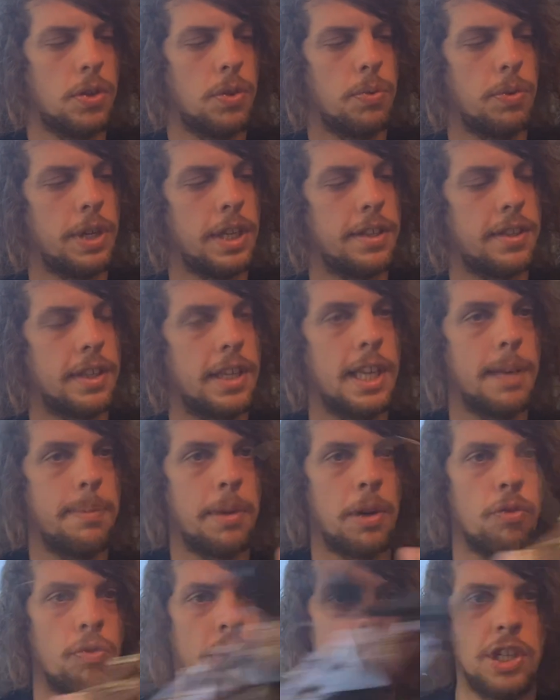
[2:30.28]
We need to keep
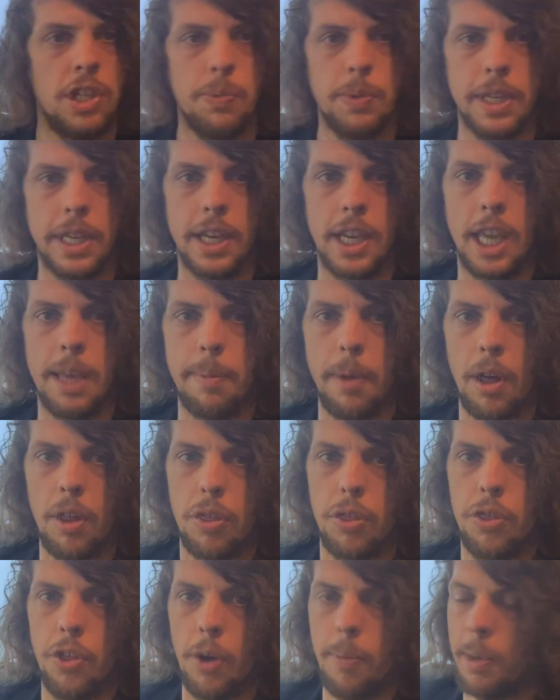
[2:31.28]
it rigid, we need to keep our
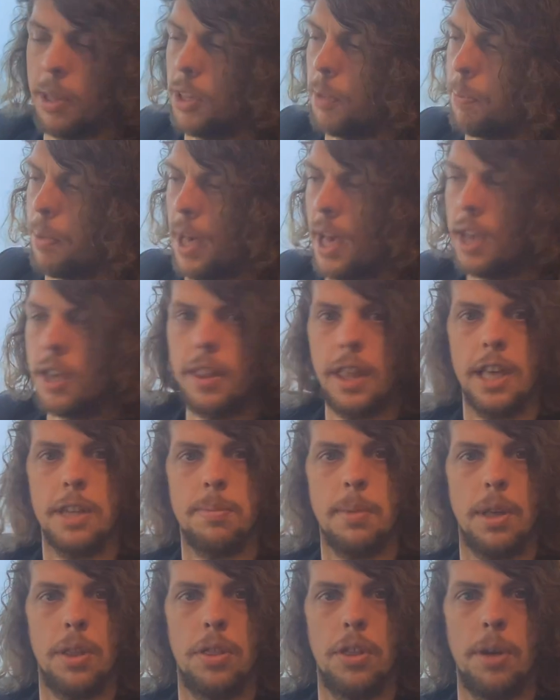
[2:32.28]
thumb on the back. There's
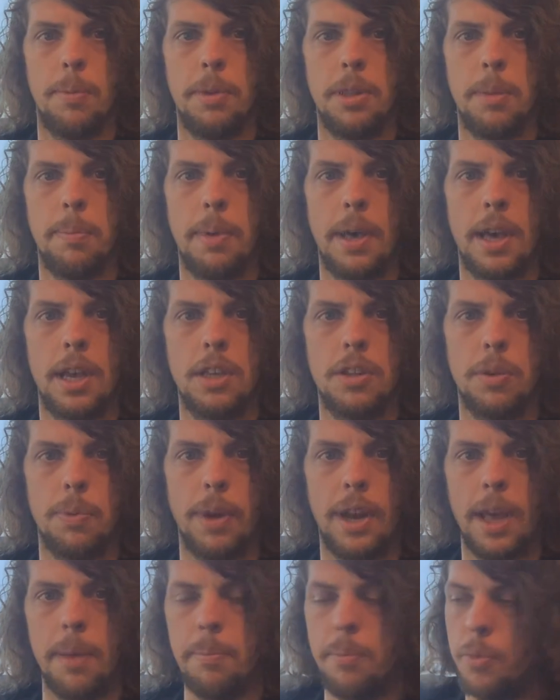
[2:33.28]
my thumb on the back. So
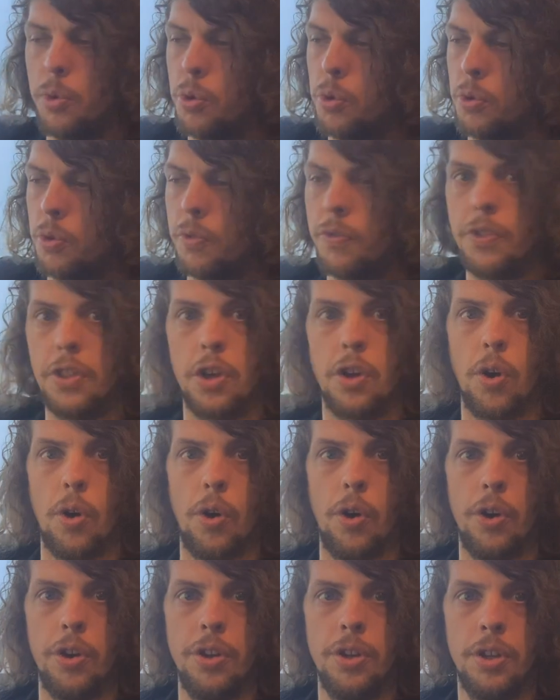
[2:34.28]
when I move the
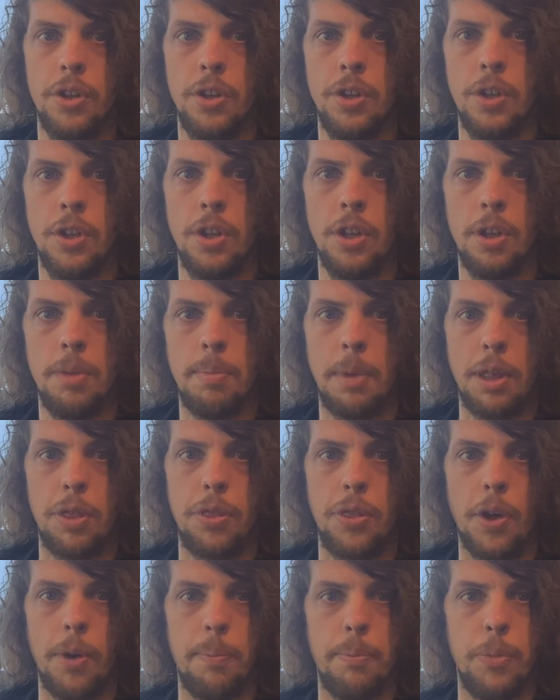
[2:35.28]
chord, my
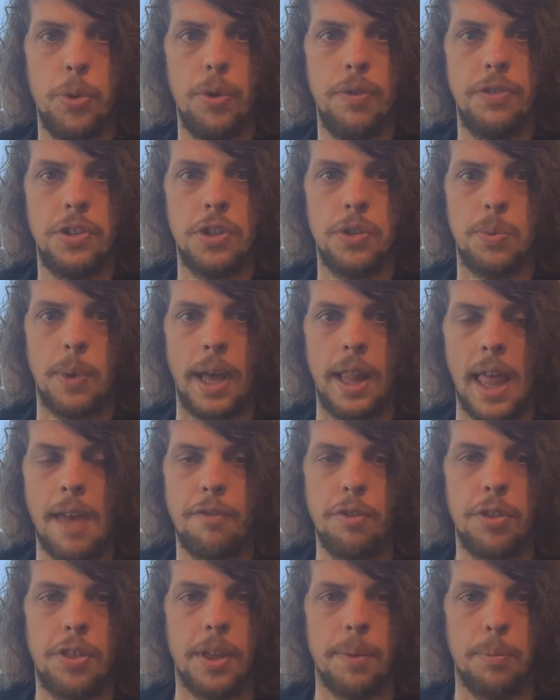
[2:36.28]
thumb moves as well.
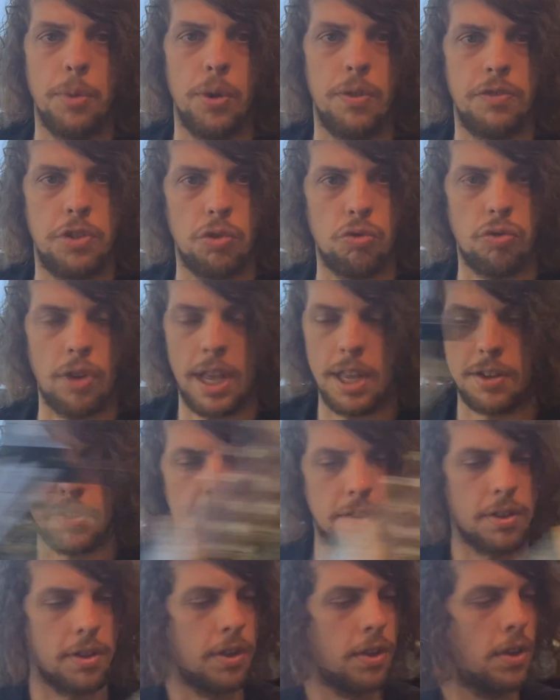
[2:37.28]
Everything moves, the
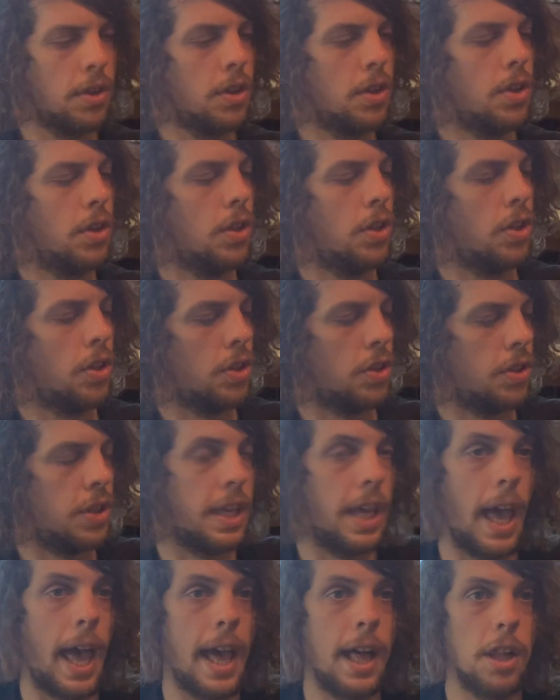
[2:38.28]
wrist,
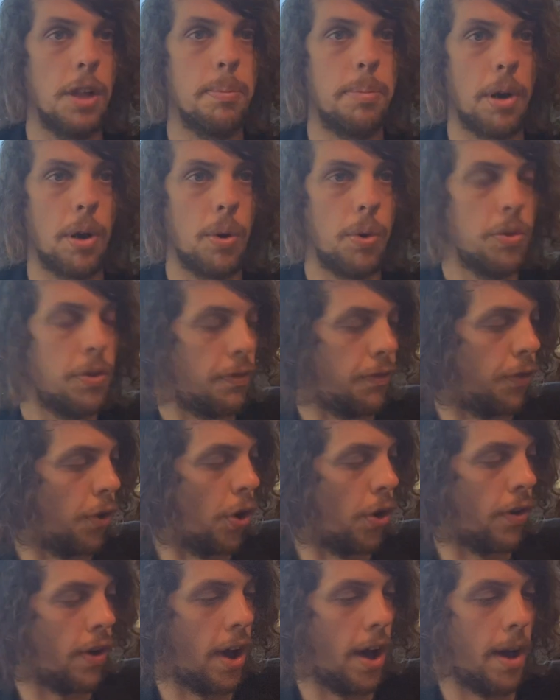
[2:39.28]
the elbow, the
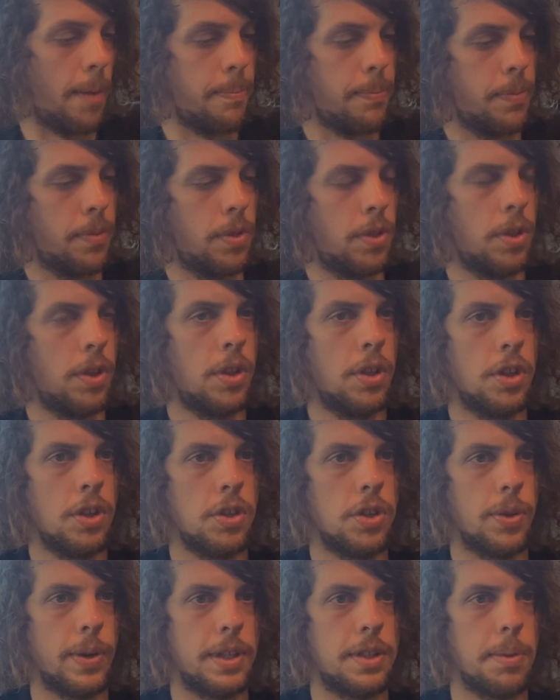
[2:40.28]
forearm.
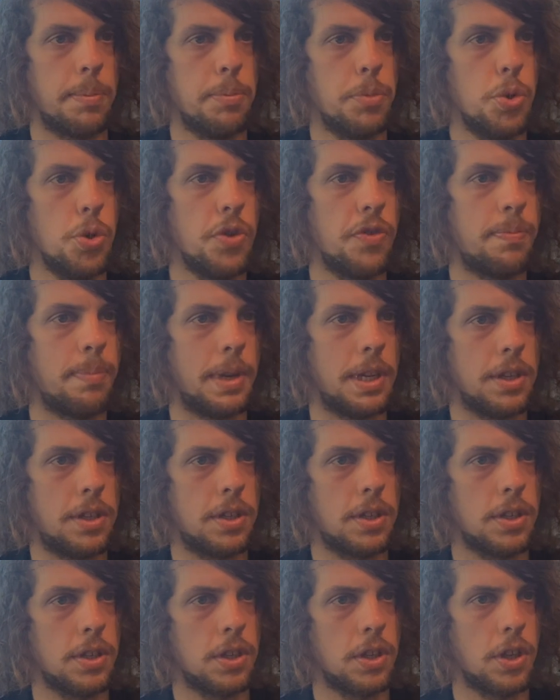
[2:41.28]
So it's a
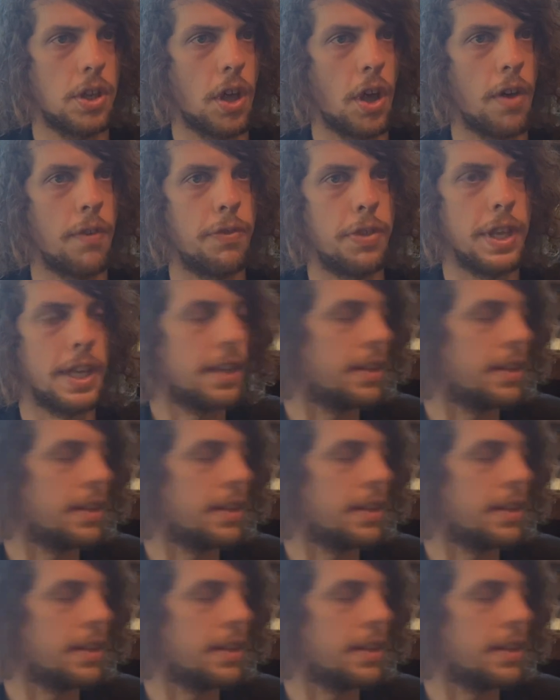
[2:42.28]
movement of the